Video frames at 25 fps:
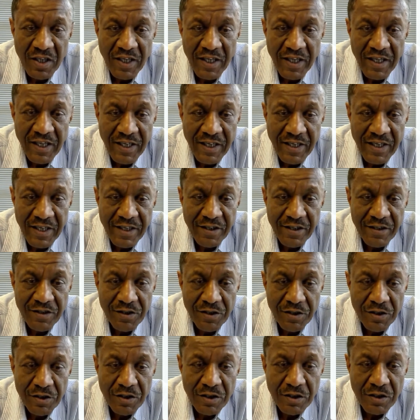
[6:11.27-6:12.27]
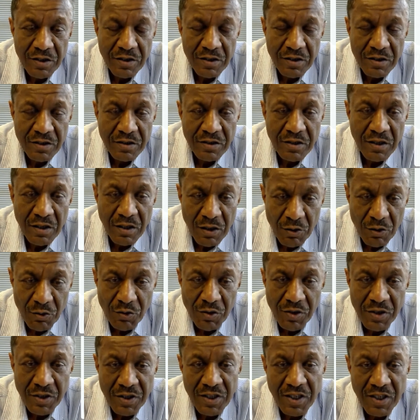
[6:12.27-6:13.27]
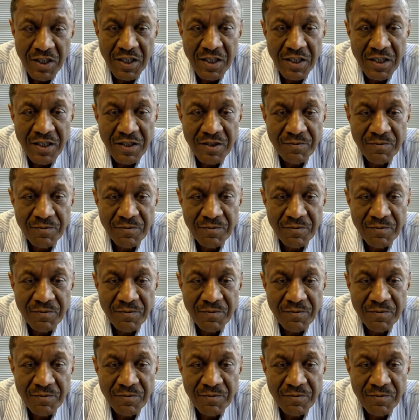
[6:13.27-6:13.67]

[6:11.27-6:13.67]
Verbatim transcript: And uh, the lower the